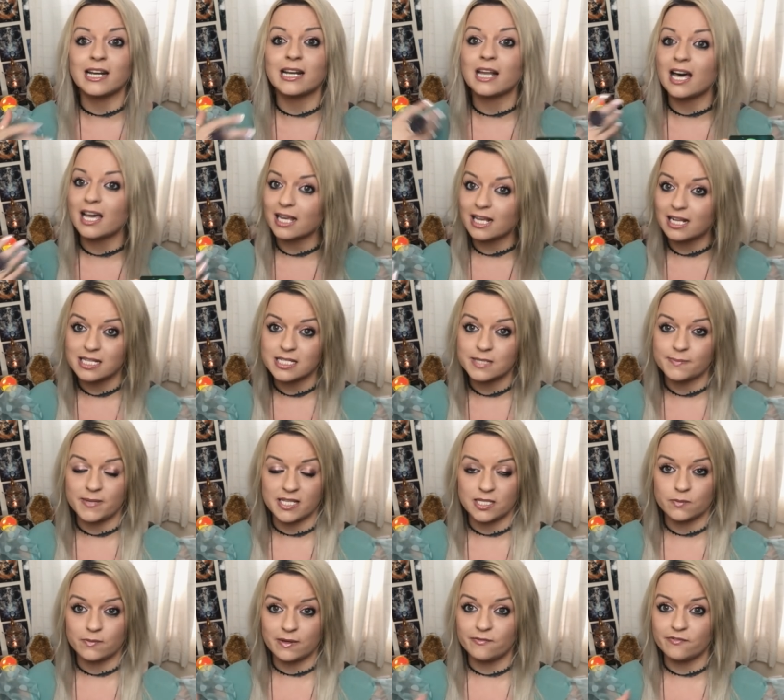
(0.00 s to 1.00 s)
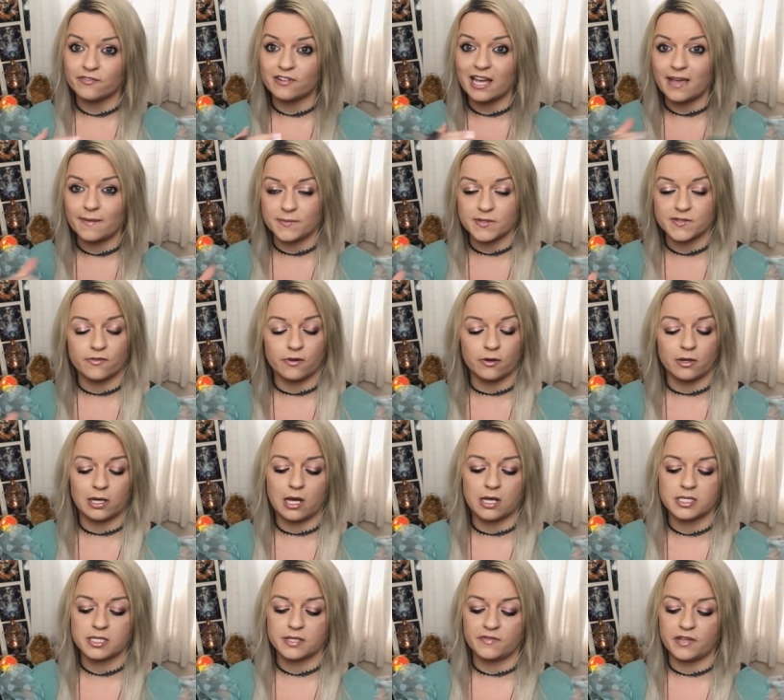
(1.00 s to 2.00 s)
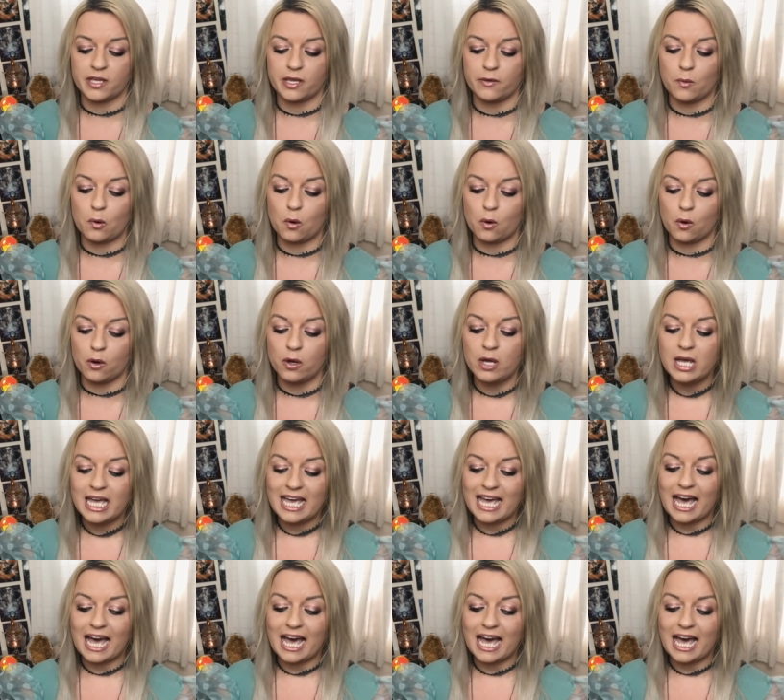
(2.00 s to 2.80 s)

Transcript: likely to be twin flames for a lot of you or